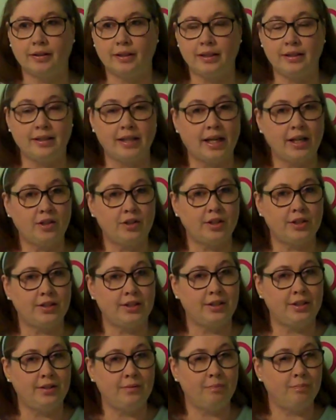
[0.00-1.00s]

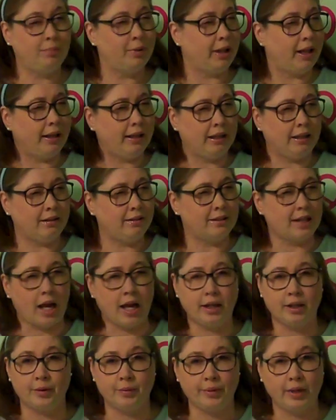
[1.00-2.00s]
contagious bloody
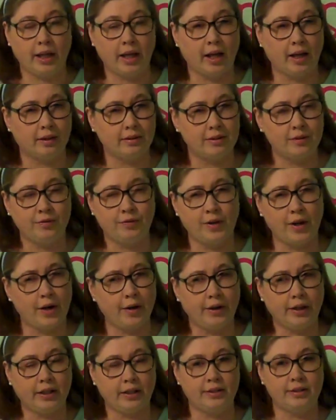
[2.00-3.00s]
diarrhea. It's
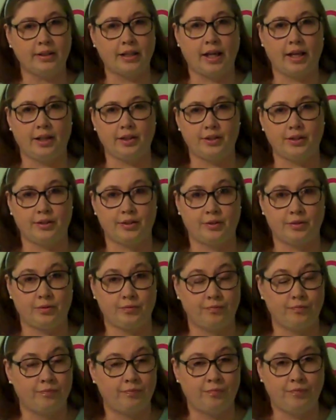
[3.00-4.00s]
very contagious.
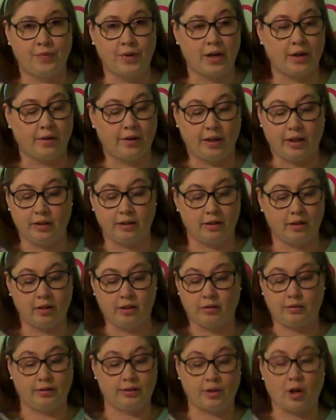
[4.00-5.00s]
It's
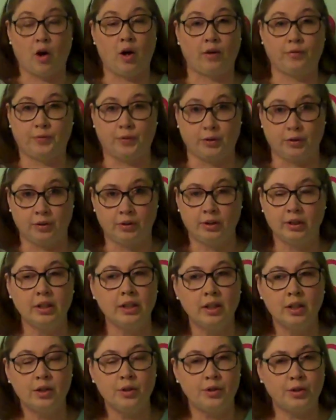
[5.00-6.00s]
it's awful.
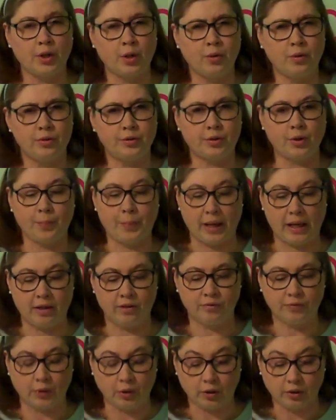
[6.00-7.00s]
So
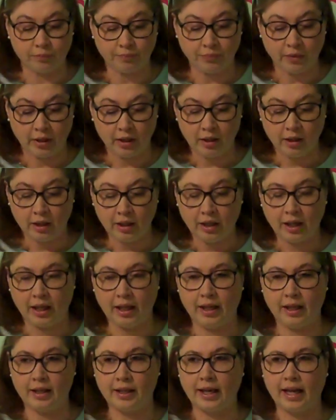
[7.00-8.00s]
painful.
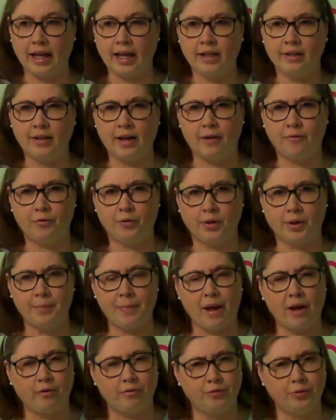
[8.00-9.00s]
And I had that for
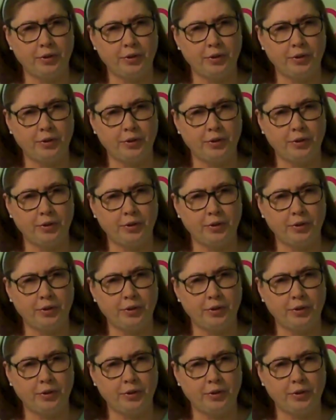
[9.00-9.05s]
about